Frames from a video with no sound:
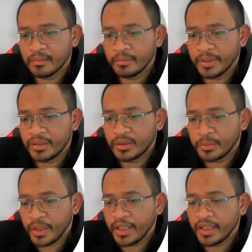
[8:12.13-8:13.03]

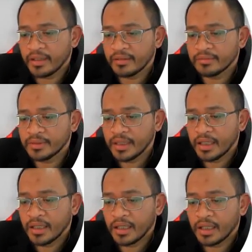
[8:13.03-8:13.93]
between
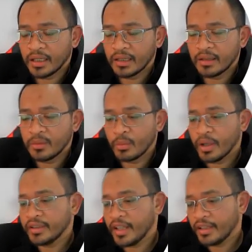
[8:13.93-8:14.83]

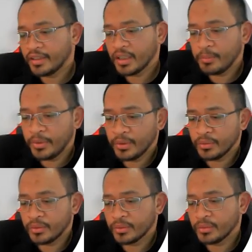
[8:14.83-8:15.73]
one
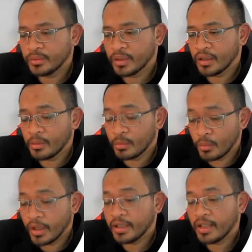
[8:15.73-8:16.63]
attribute to
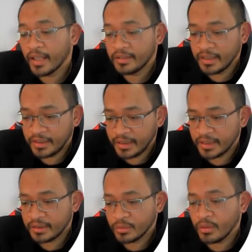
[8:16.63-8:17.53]
one
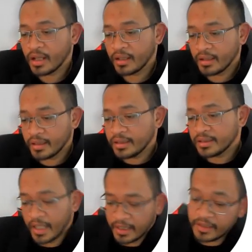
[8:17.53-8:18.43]
entity to another
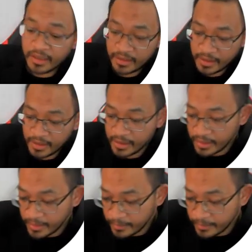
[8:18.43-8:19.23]
entity.